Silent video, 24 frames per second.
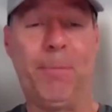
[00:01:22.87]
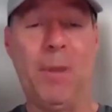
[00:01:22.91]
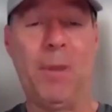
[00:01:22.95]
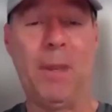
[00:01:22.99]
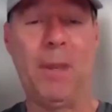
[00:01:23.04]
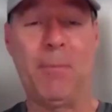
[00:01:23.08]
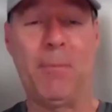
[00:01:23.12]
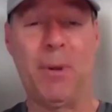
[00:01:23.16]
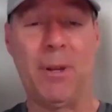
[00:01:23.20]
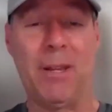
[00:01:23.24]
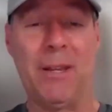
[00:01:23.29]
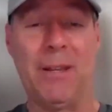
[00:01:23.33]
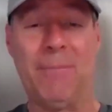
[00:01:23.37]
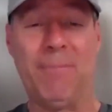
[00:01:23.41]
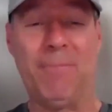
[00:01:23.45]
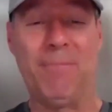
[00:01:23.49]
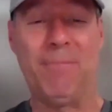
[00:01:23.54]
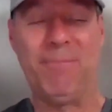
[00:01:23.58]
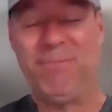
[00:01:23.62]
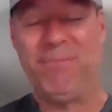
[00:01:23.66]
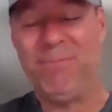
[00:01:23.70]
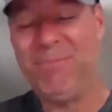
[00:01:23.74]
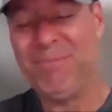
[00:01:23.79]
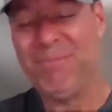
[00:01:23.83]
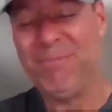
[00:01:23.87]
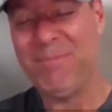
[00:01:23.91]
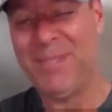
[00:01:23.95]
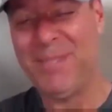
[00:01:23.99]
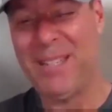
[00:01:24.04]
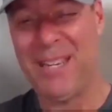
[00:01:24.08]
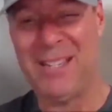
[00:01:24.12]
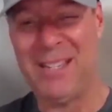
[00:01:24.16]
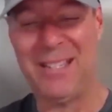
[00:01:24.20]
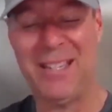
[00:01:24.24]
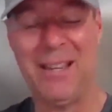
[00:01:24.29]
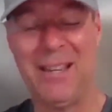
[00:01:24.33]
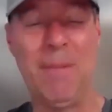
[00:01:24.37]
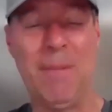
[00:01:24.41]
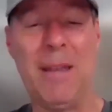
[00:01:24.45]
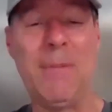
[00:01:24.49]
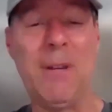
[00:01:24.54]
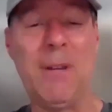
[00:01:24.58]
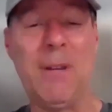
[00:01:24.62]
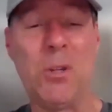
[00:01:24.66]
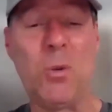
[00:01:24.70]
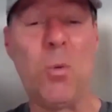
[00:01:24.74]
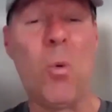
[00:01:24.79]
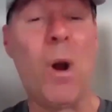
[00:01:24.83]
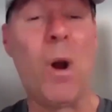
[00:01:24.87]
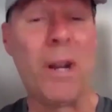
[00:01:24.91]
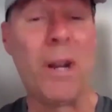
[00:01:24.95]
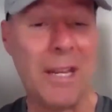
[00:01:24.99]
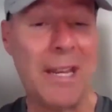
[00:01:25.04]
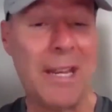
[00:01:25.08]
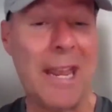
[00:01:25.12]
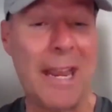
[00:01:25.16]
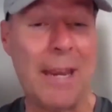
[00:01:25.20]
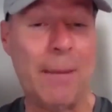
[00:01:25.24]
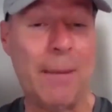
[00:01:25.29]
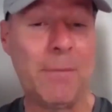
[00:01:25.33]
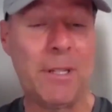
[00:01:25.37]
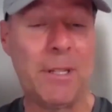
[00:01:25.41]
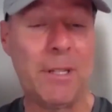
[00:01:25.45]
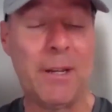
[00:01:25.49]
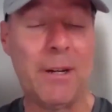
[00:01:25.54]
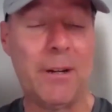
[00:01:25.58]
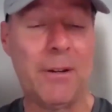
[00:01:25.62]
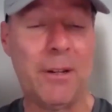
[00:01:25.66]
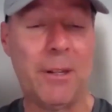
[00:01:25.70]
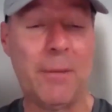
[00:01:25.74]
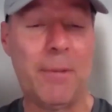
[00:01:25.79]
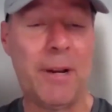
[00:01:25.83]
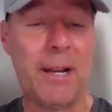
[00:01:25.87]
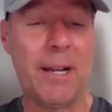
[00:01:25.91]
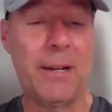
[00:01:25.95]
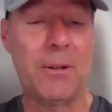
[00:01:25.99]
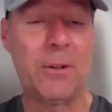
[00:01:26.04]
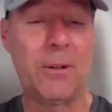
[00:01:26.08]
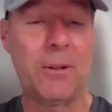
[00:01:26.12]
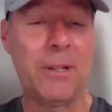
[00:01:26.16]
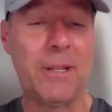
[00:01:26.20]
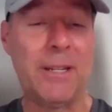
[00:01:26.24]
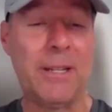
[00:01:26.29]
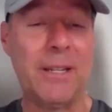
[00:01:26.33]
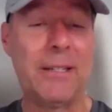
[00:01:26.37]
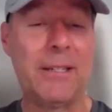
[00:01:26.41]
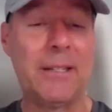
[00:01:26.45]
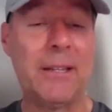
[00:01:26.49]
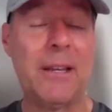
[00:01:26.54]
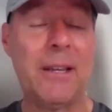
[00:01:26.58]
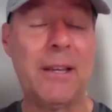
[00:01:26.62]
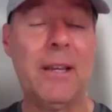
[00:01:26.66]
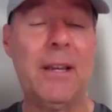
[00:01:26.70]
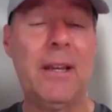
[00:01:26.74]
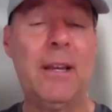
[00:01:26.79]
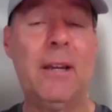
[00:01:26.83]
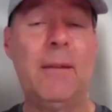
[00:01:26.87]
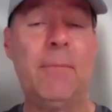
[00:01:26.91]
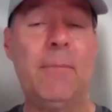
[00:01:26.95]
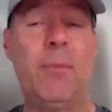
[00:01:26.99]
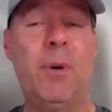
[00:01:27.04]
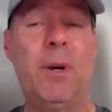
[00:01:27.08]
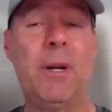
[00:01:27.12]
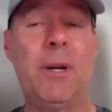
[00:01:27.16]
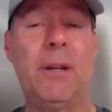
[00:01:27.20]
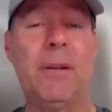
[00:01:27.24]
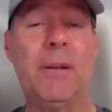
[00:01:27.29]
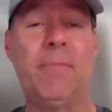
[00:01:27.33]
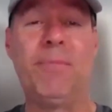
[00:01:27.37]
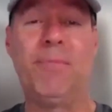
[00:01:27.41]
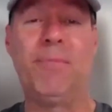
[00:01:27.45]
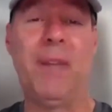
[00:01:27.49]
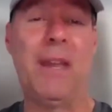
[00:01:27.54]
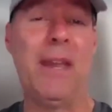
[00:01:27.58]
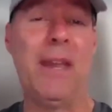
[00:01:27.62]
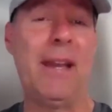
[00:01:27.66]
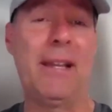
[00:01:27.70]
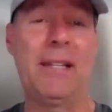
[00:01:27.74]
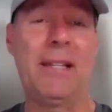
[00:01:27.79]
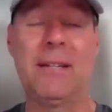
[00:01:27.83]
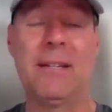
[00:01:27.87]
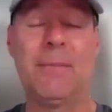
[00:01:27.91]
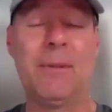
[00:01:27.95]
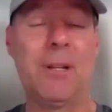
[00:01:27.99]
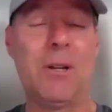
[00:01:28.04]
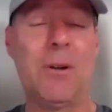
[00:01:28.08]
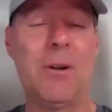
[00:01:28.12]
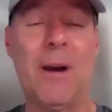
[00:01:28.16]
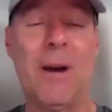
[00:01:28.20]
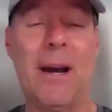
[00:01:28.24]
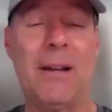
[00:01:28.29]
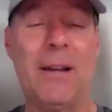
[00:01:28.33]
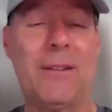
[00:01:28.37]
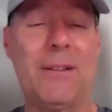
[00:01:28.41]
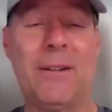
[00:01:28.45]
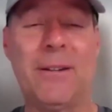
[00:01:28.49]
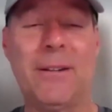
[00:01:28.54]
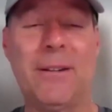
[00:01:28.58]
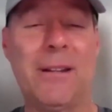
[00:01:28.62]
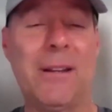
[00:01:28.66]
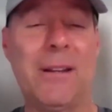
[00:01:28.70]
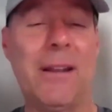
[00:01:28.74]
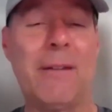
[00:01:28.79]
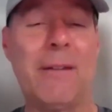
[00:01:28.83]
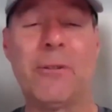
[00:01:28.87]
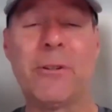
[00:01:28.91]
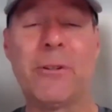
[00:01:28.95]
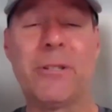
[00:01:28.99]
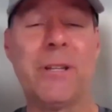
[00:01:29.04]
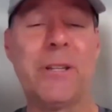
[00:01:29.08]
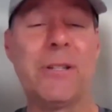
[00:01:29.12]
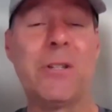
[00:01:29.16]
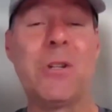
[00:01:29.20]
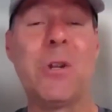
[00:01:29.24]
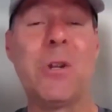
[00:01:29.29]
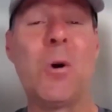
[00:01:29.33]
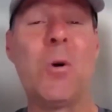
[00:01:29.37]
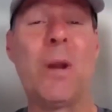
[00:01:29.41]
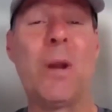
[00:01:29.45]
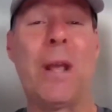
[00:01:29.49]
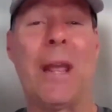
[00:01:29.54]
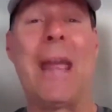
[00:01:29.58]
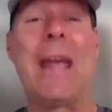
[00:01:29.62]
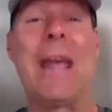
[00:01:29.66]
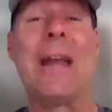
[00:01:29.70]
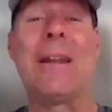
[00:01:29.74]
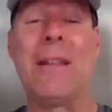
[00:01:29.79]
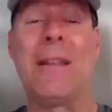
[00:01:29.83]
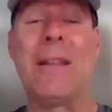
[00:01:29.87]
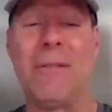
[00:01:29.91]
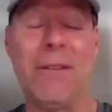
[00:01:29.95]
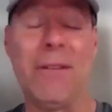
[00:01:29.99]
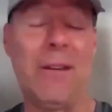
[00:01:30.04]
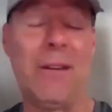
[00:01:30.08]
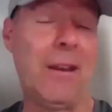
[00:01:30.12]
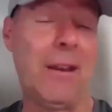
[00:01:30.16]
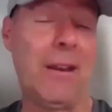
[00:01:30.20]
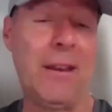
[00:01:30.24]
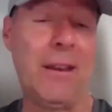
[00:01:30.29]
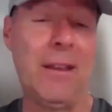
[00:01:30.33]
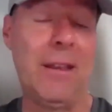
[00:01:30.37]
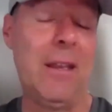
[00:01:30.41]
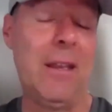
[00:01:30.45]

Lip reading: He played, he said, maybe 20 games there in the minor leagues. But they ask him to go out there and he never says no to anything.